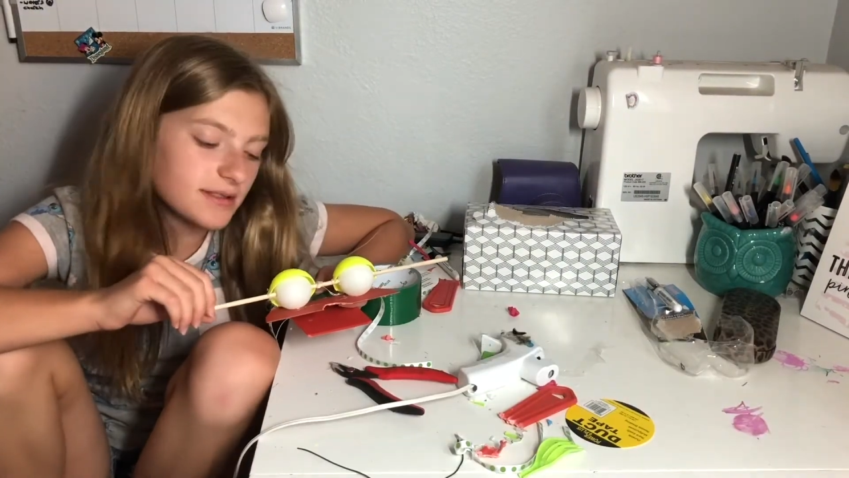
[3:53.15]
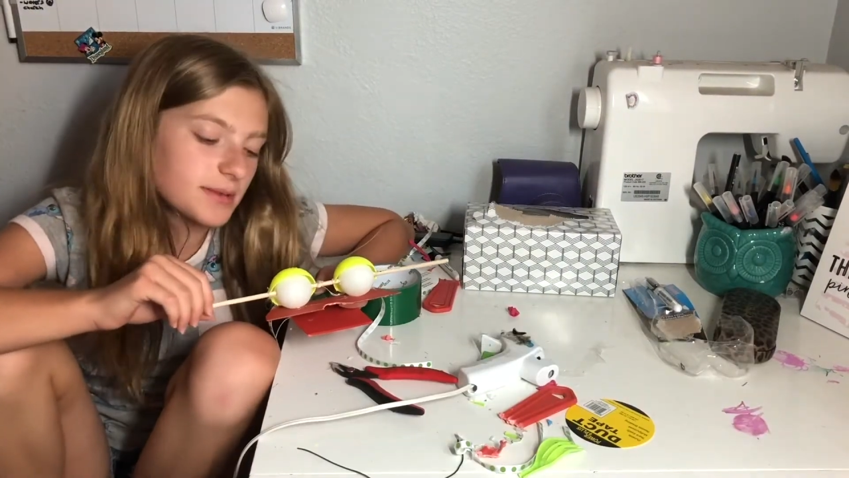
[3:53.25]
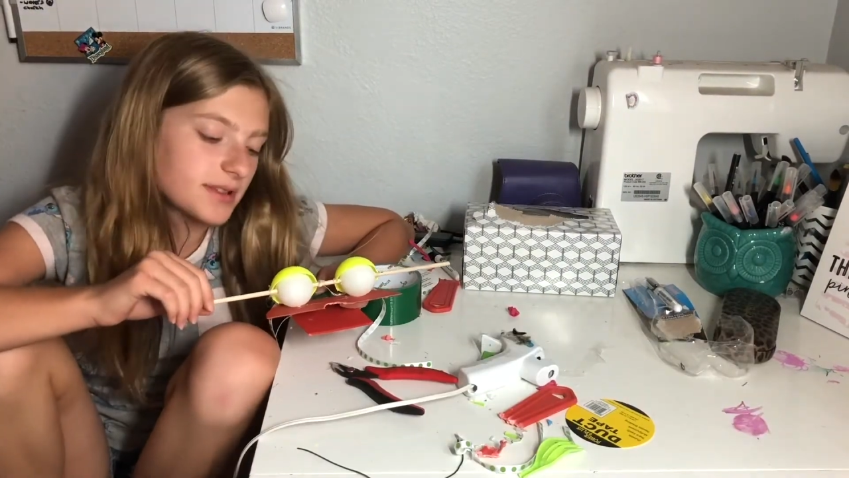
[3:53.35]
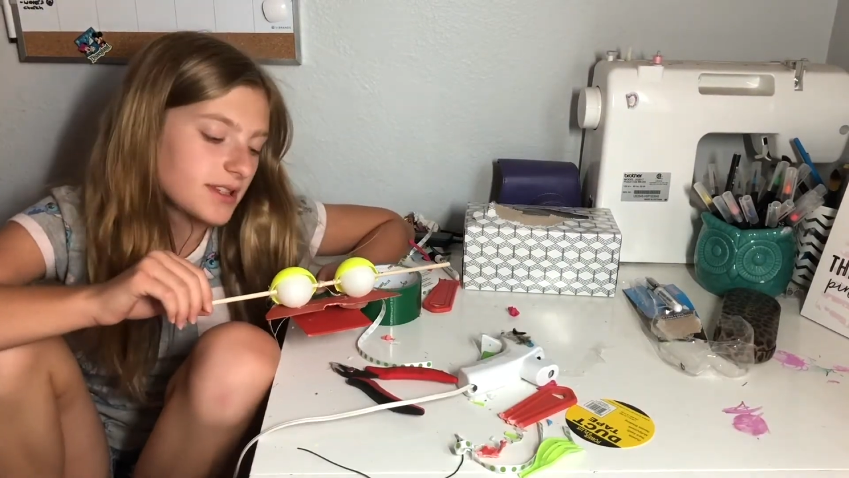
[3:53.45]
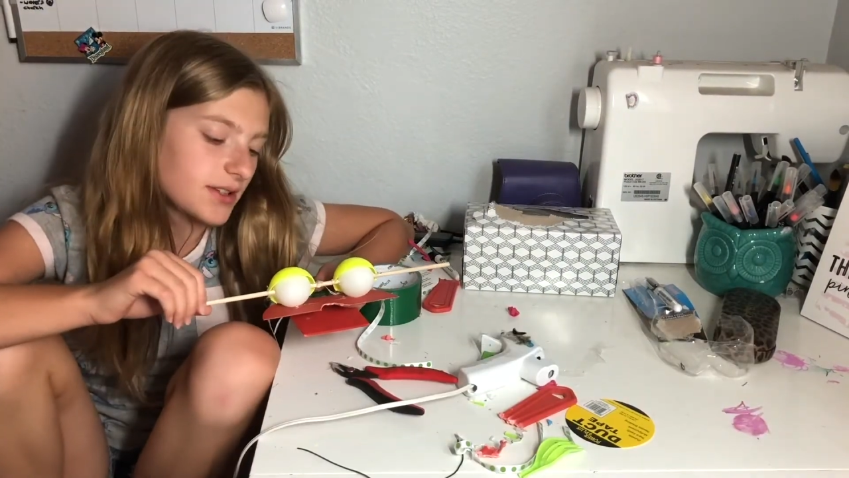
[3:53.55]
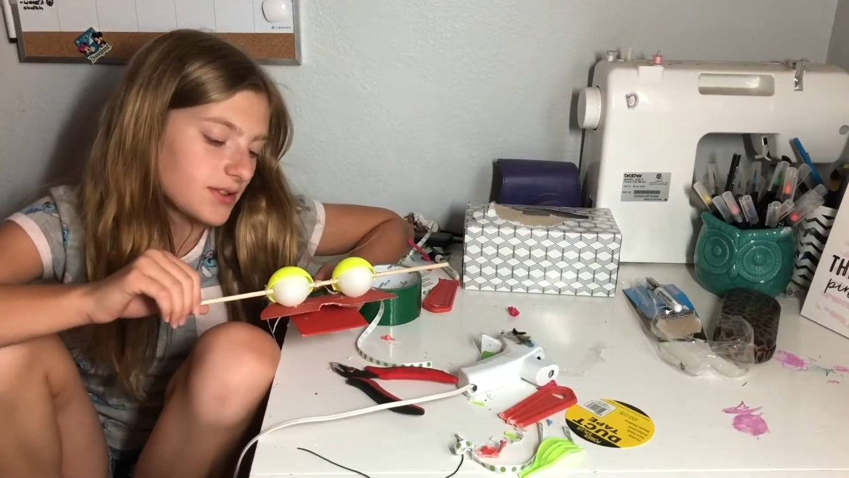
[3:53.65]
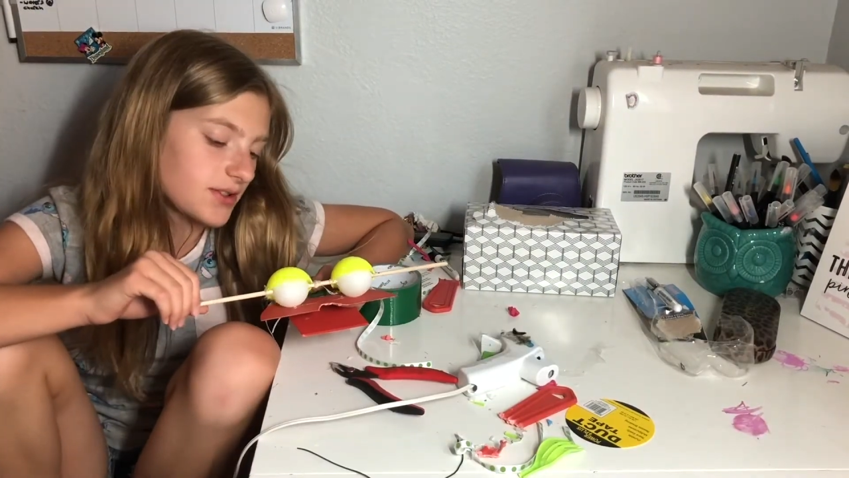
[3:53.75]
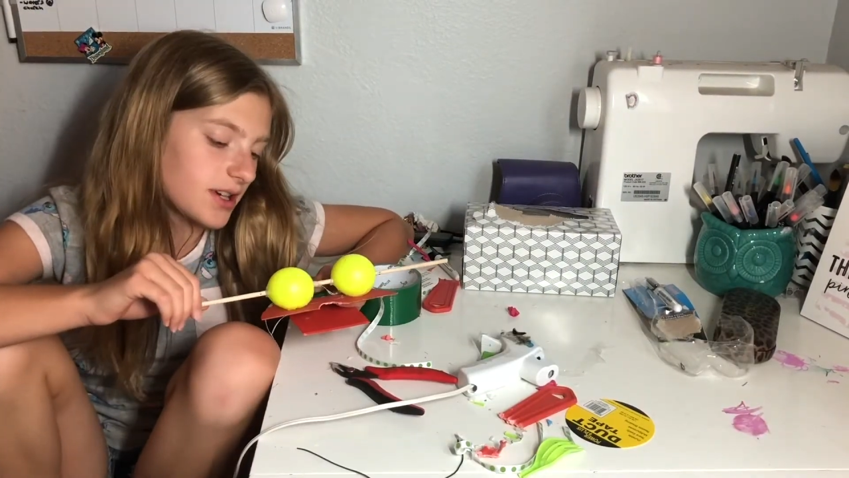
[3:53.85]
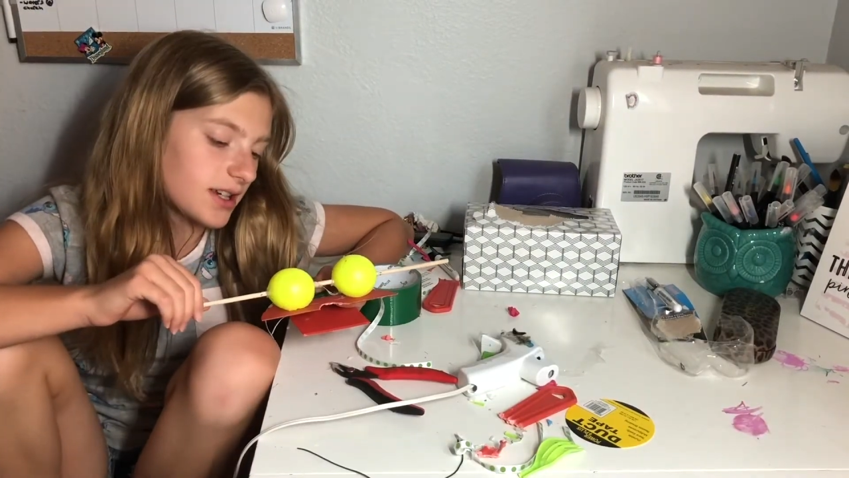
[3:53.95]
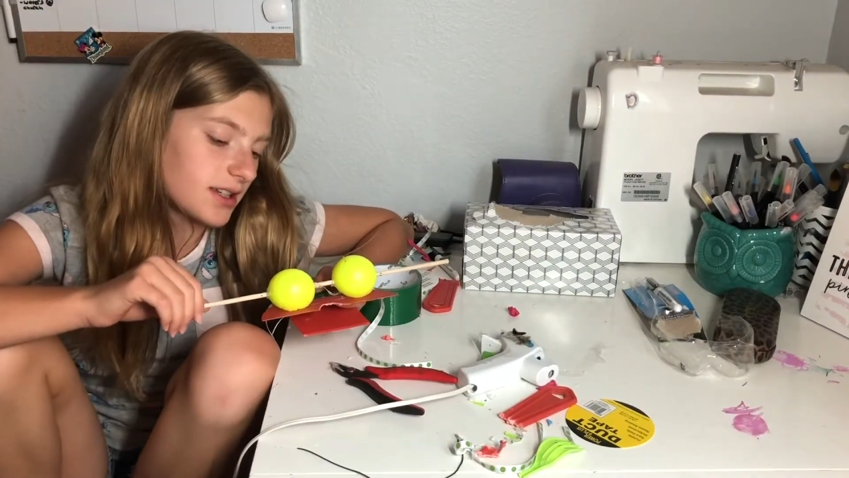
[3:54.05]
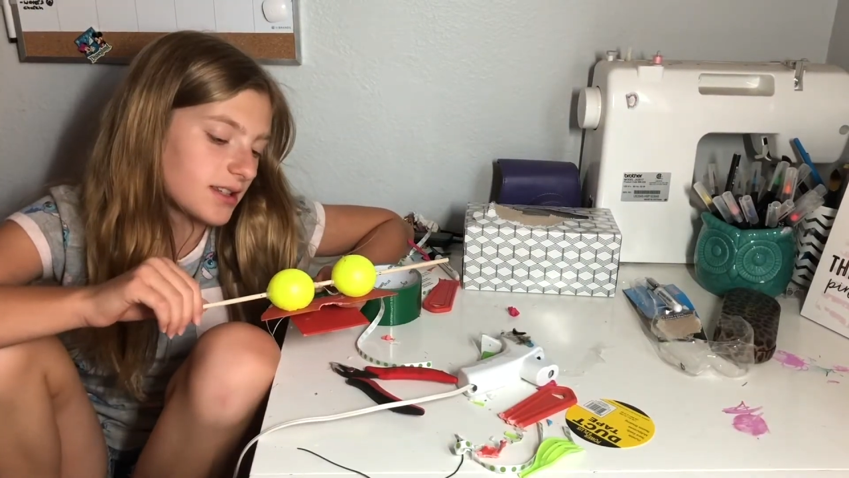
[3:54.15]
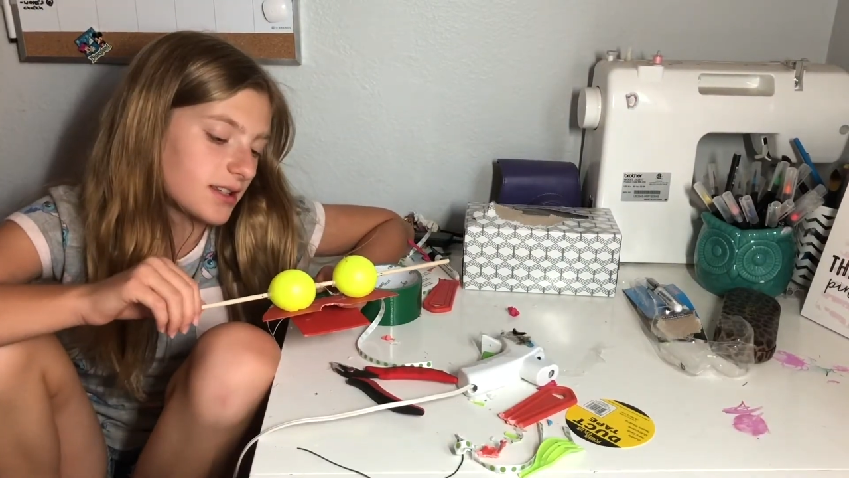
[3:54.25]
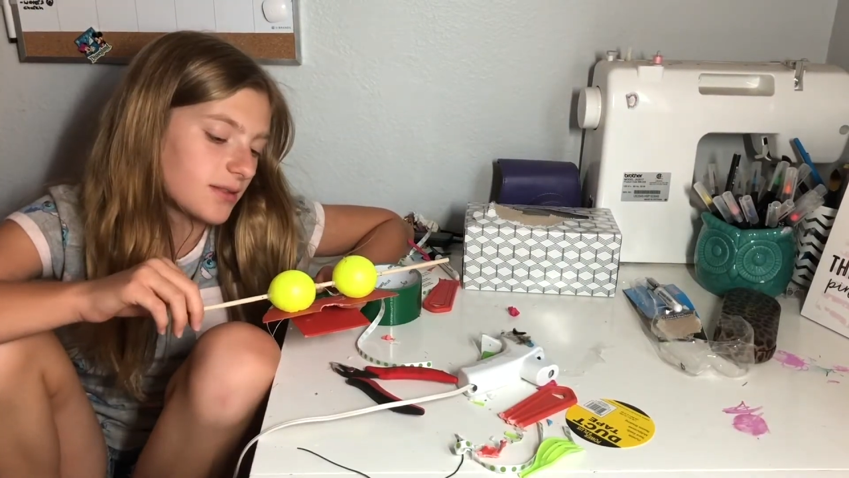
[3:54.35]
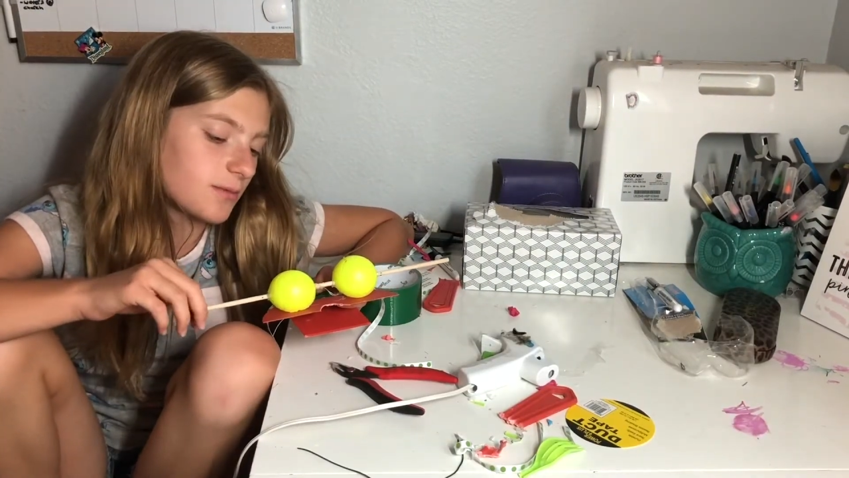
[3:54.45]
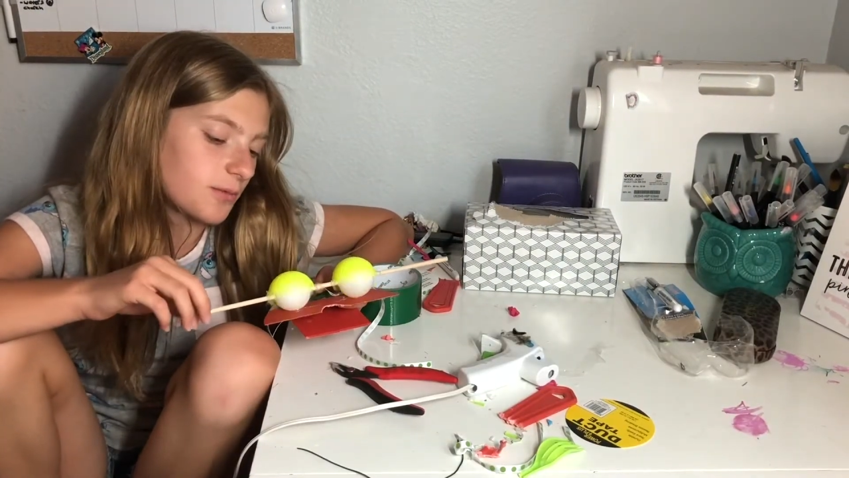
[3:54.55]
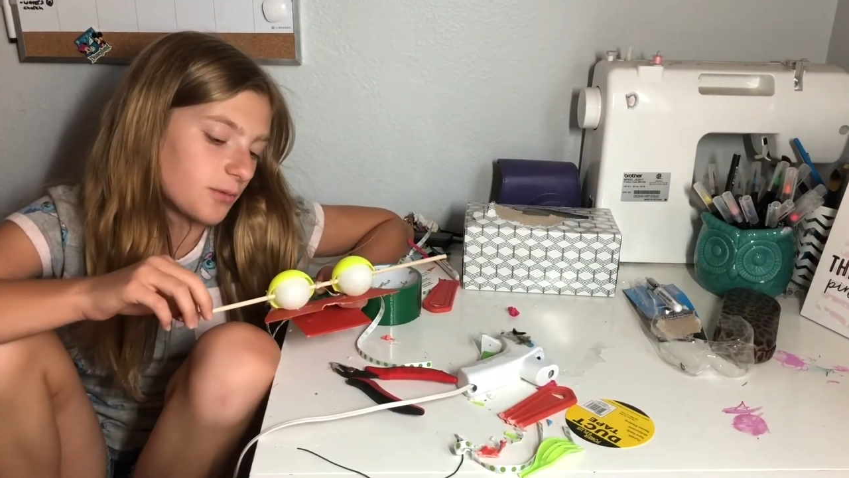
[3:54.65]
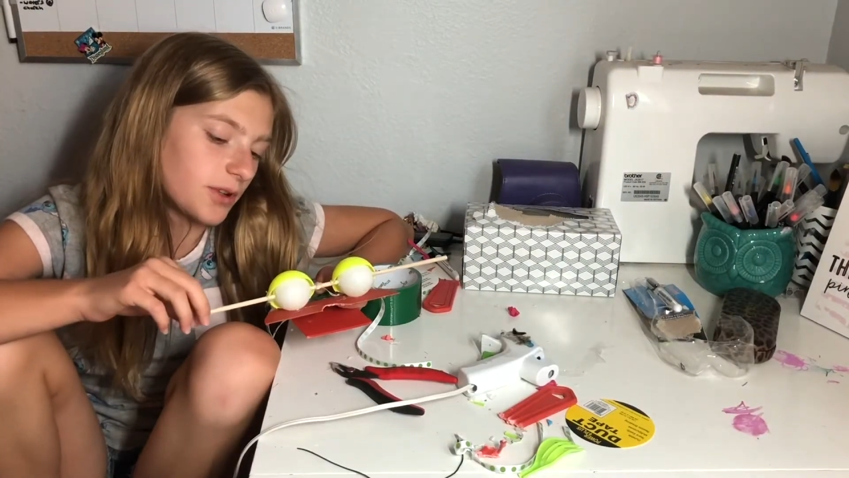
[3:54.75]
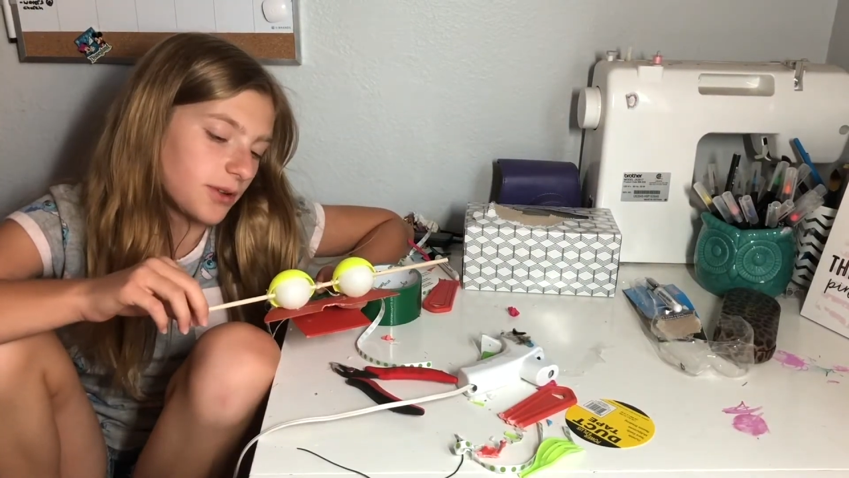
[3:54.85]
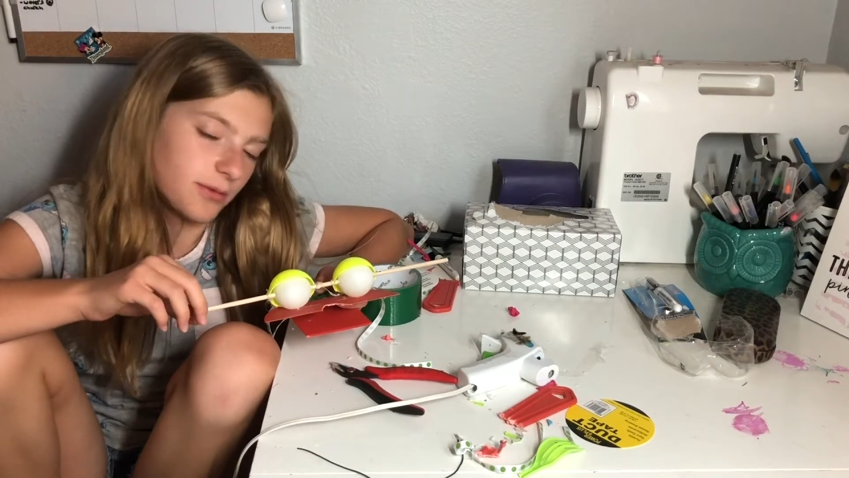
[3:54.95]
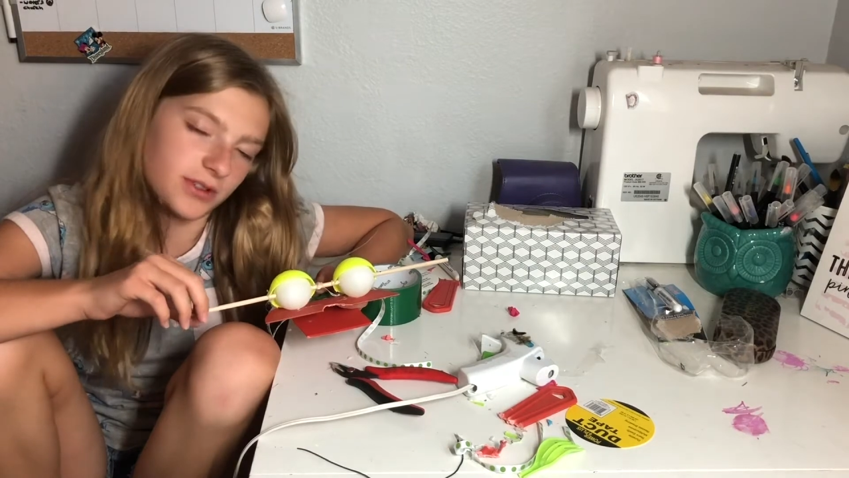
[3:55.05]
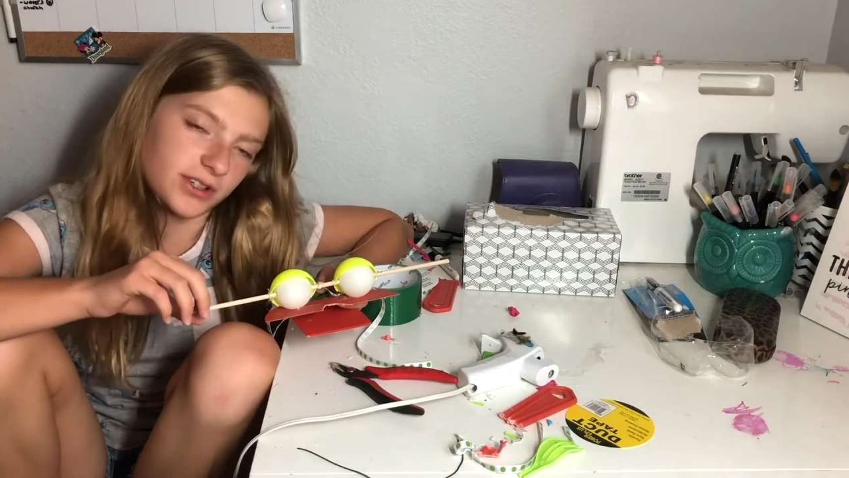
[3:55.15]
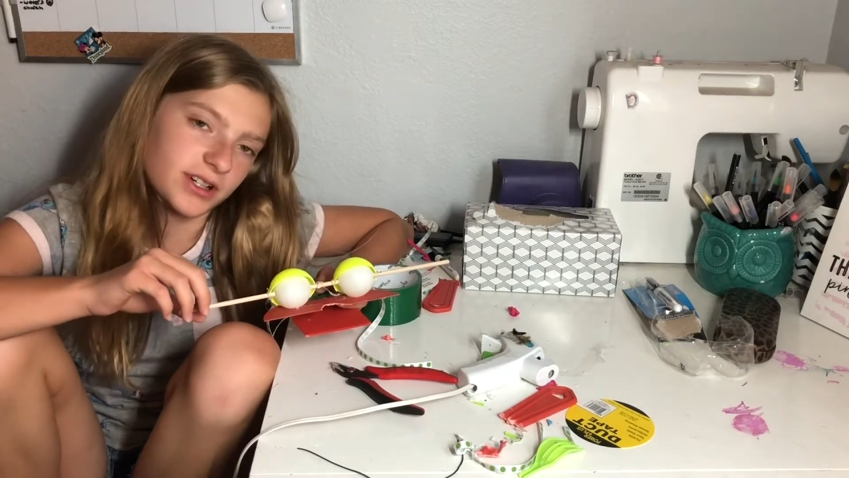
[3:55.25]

that I was trying didn't really work.